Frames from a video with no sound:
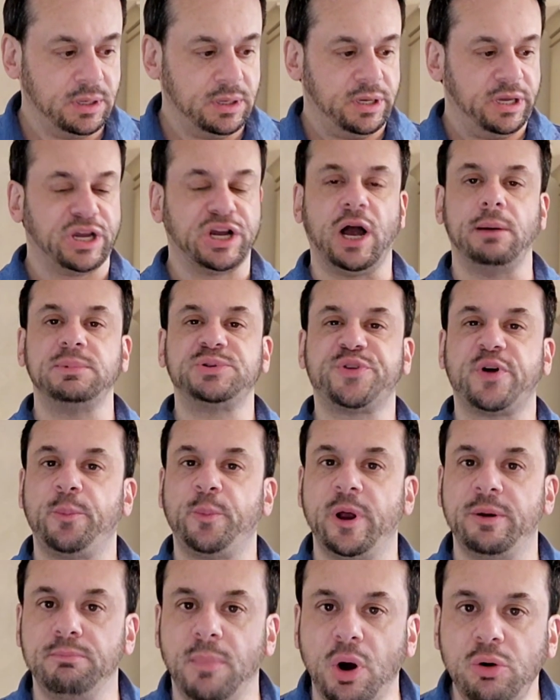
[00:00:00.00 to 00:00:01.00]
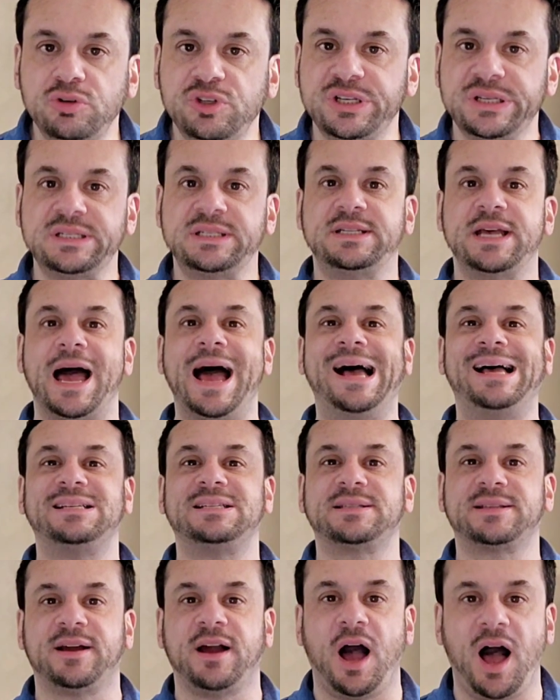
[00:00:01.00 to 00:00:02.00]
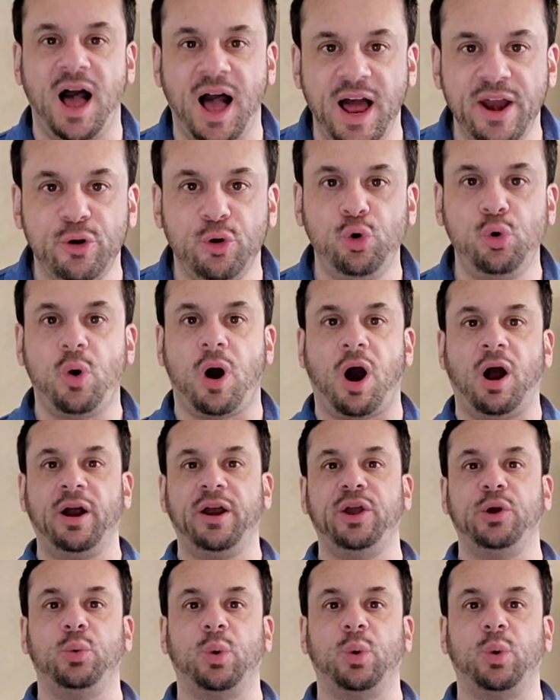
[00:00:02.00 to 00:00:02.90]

It comes from when Moses asked God, who are you?